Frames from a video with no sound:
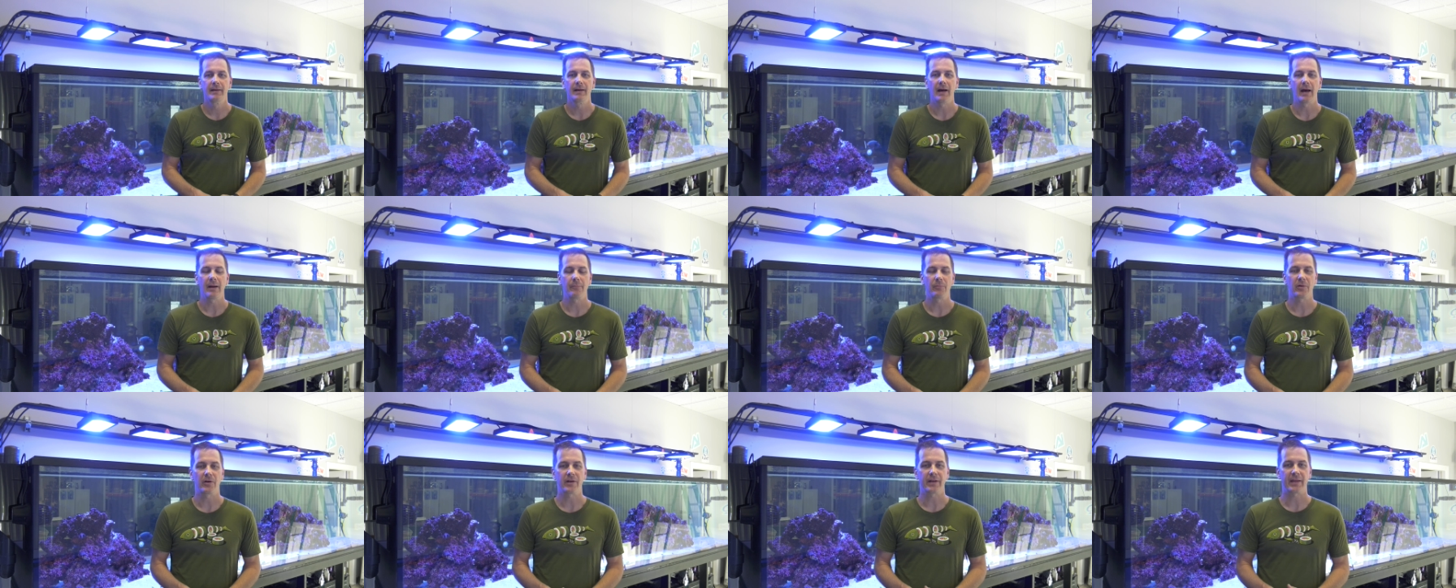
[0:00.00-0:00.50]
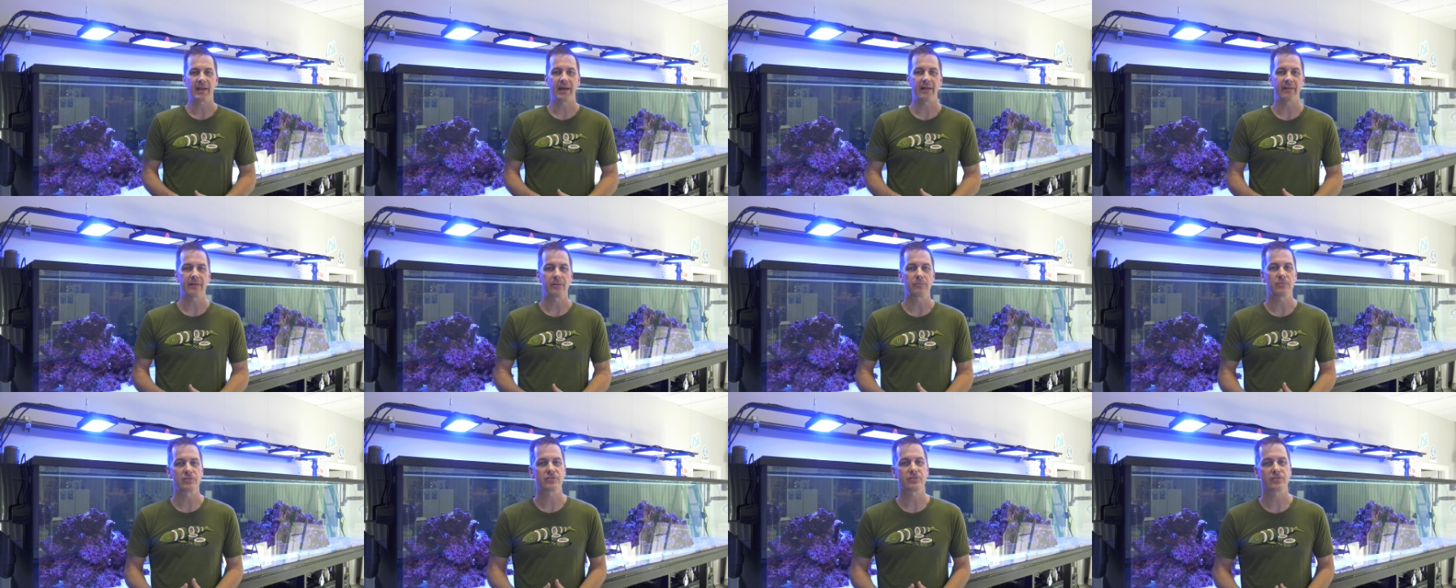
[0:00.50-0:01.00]
I'm Mark
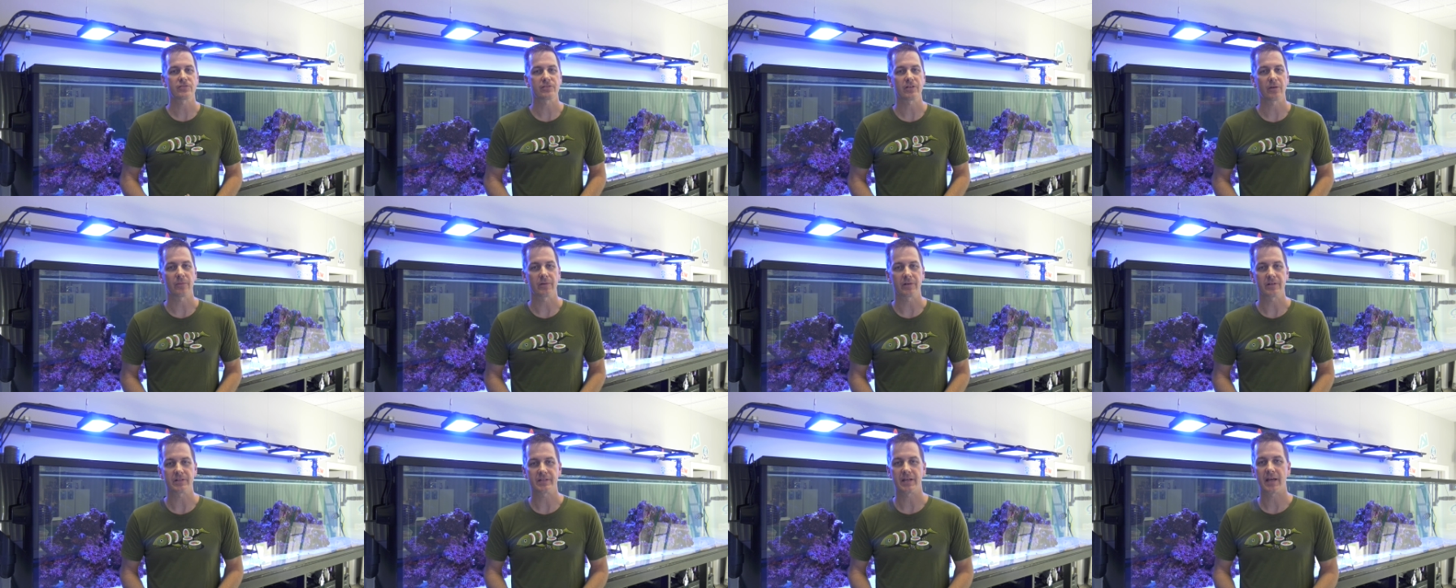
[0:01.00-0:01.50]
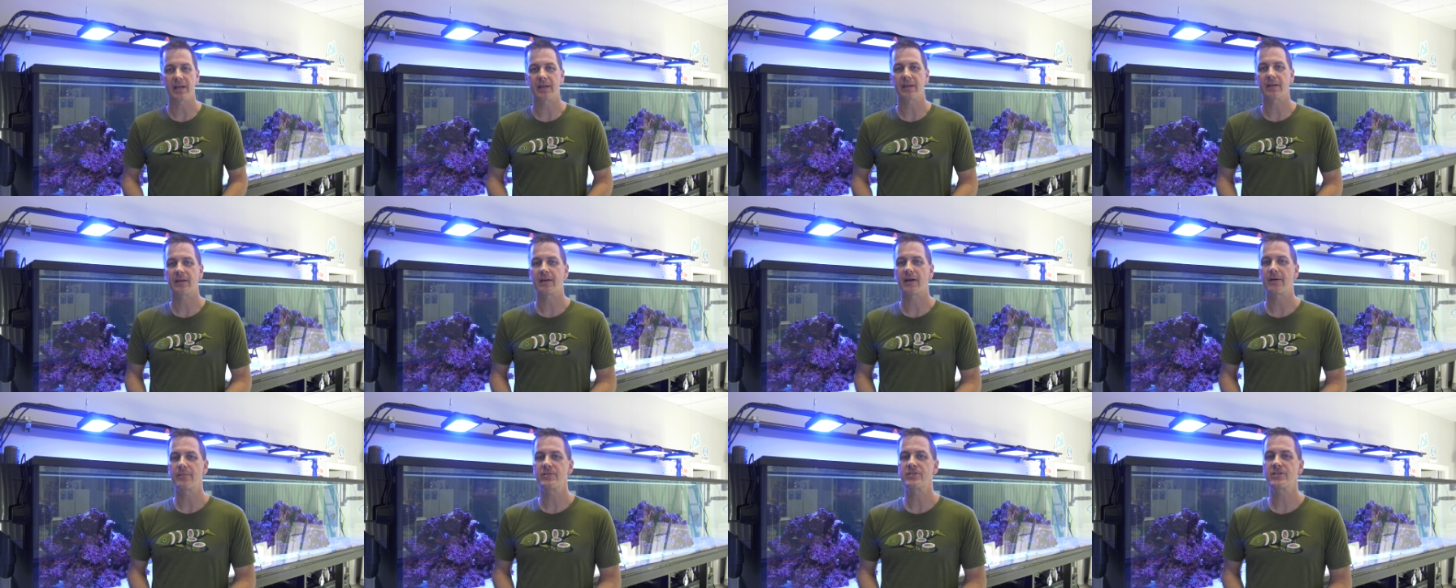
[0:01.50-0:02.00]
Kelly and Mr. Saltwater
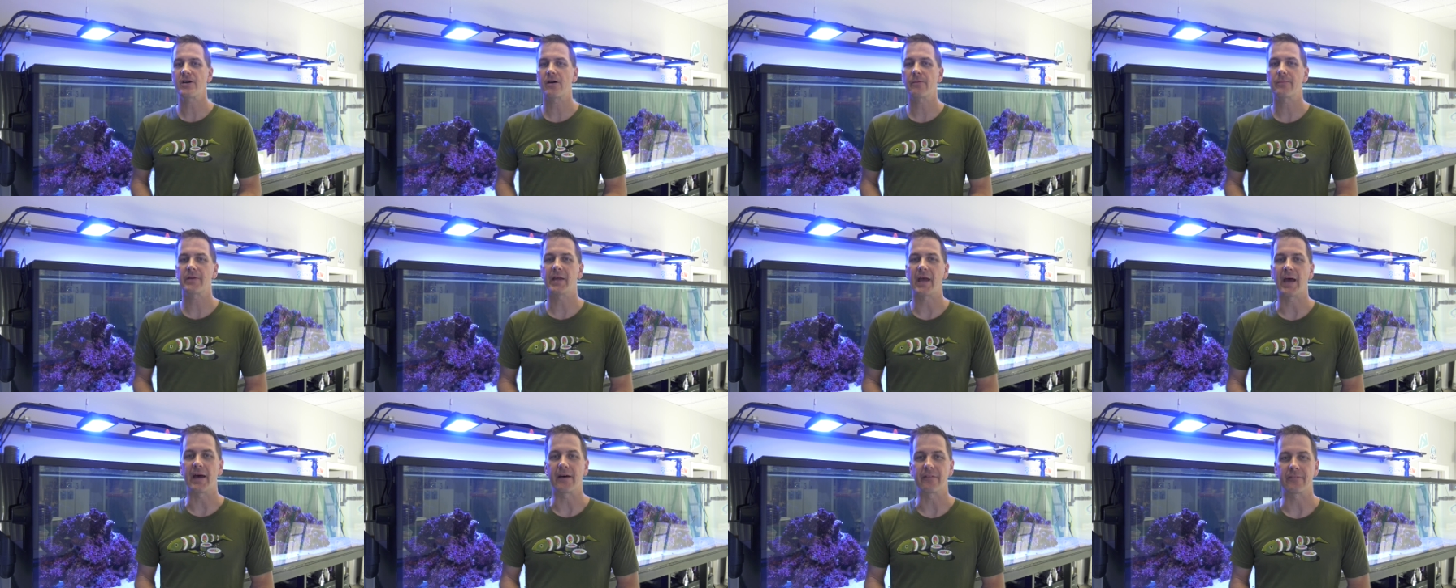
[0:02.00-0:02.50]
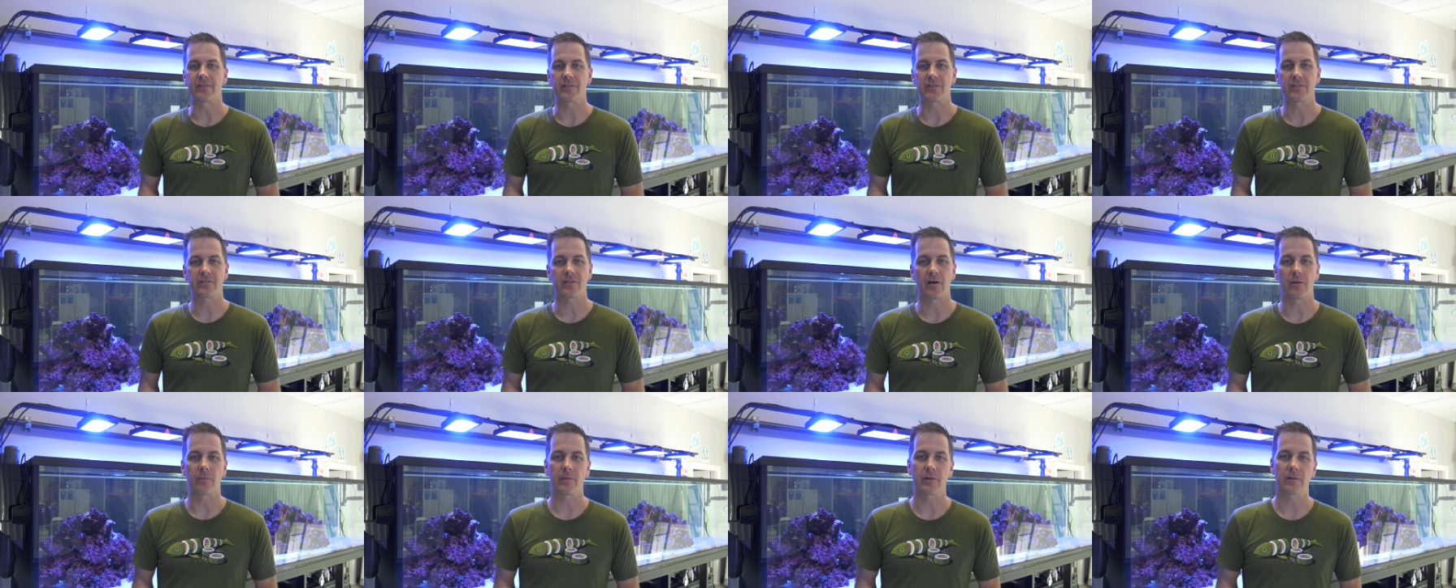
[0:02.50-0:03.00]
Tank, coming to you on behalf of
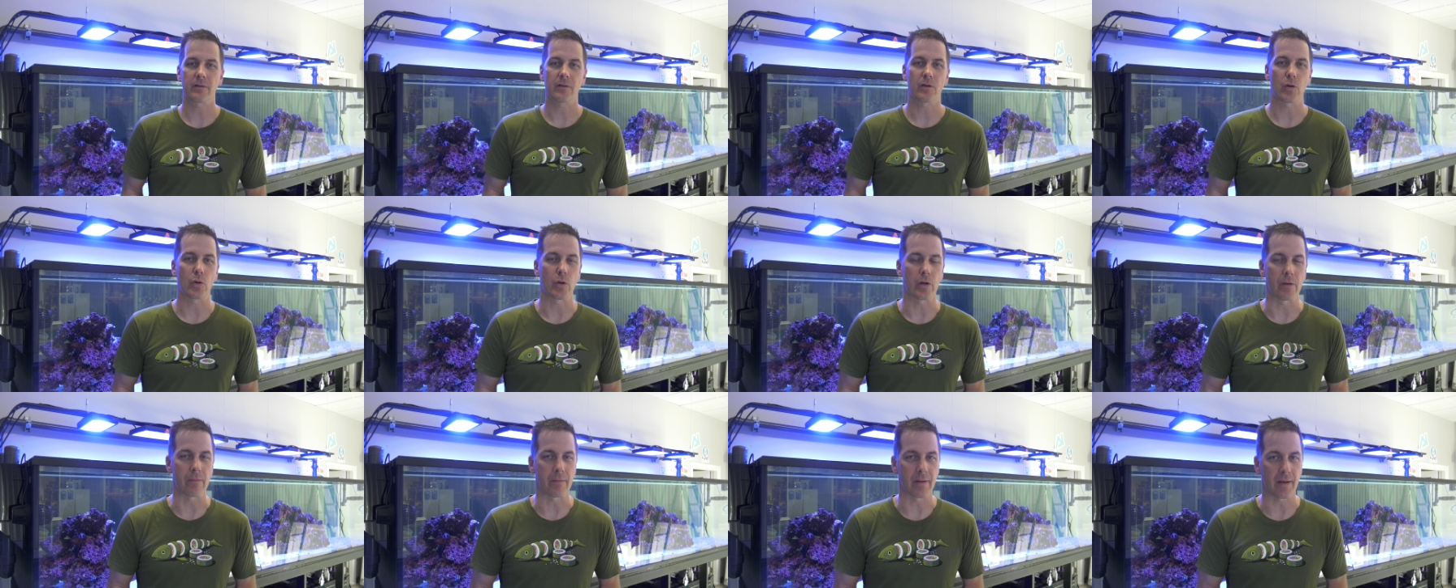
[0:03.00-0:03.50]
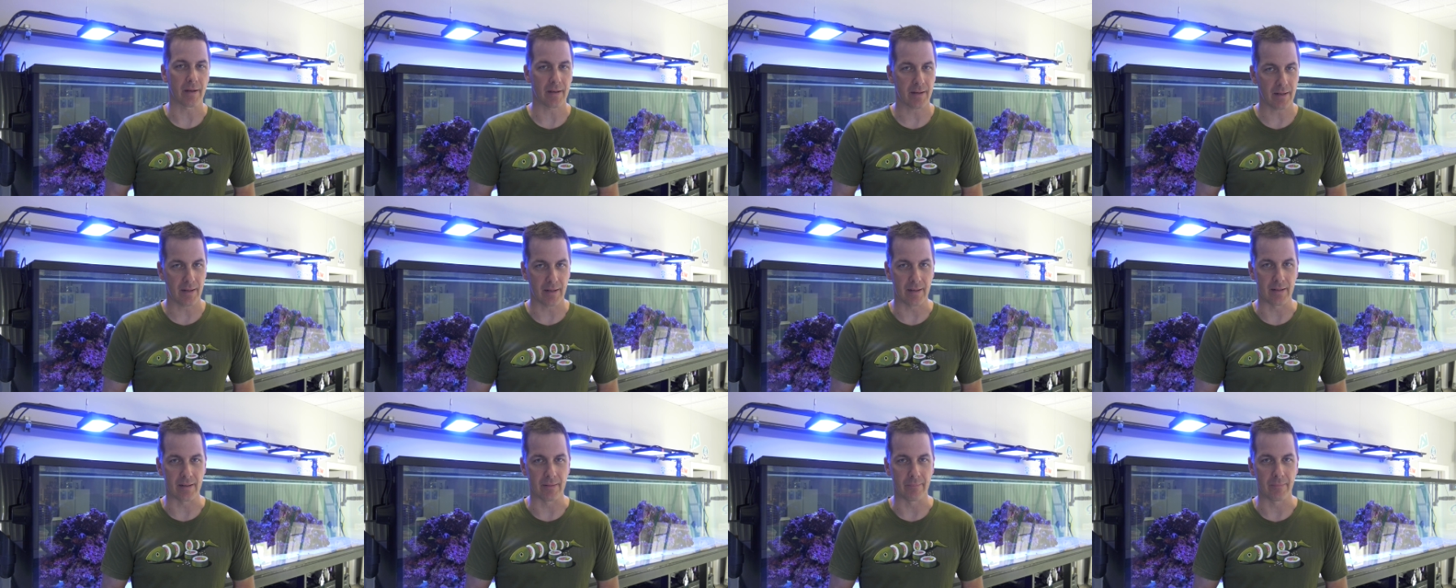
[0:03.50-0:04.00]

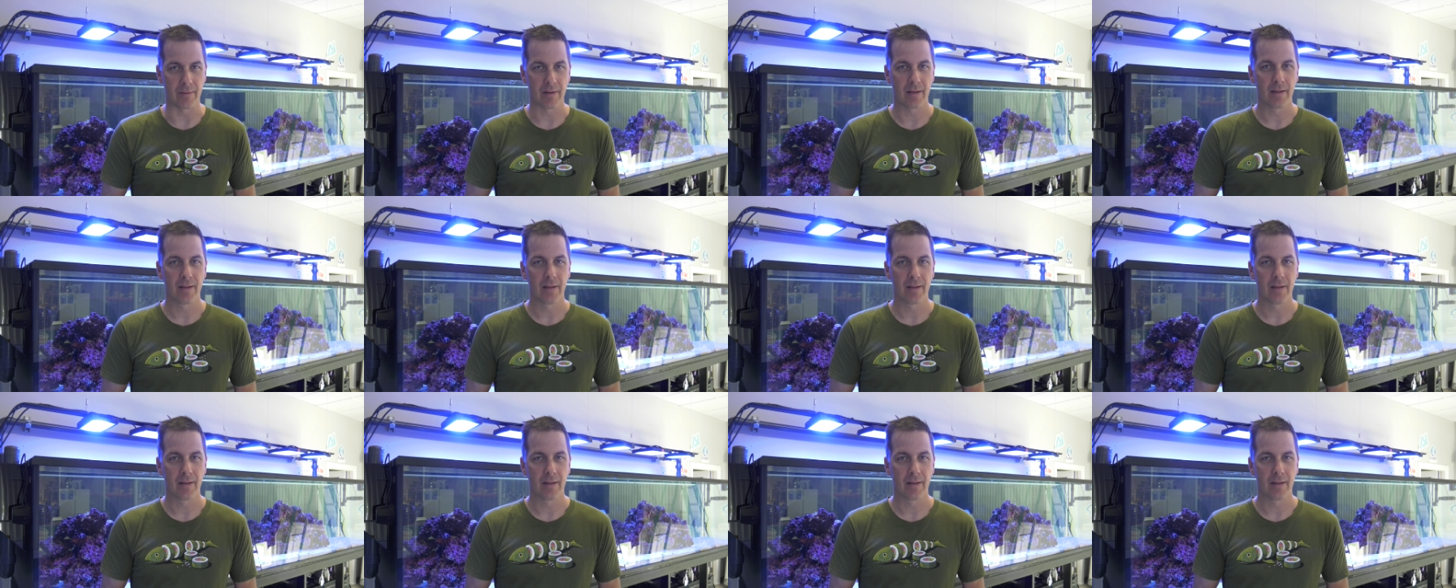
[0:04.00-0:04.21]
saltwateraquarium.com.